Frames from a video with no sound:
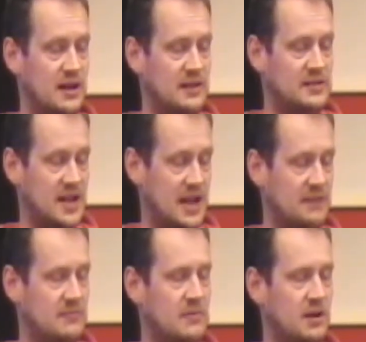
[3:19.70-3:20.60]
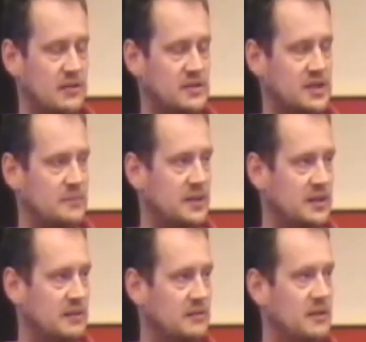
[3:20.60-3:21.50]
time on the
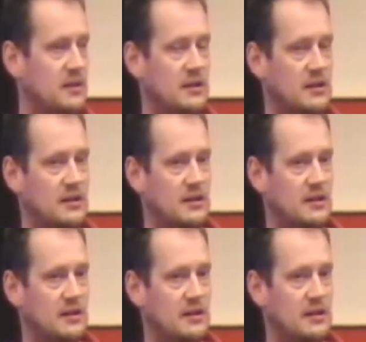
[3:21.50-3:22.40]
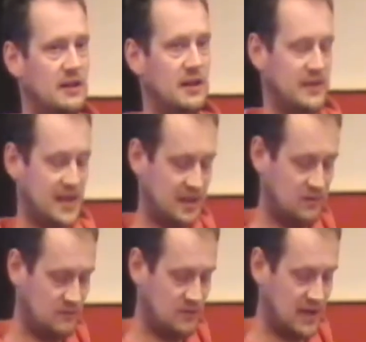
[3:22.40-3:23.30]
CPU, and
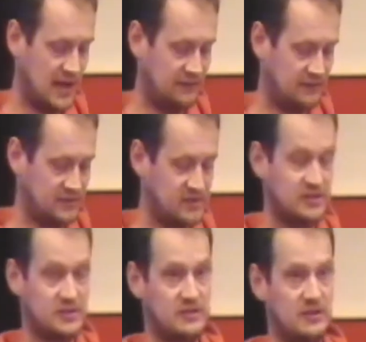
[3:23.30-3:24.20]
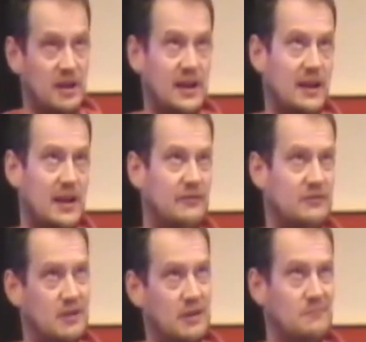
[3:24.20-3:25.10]
then after
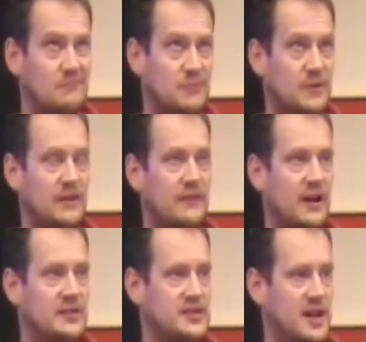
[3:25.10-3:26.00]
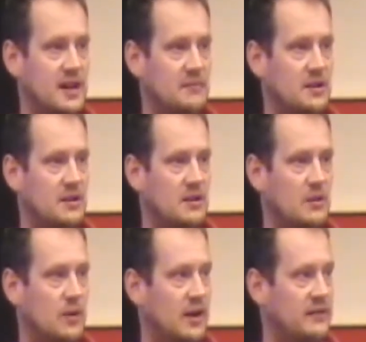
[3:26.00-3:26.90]
a predefined time,
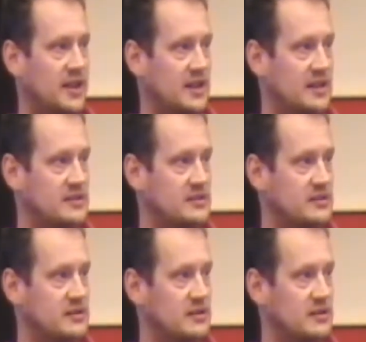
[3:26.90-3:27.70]
whatever that is,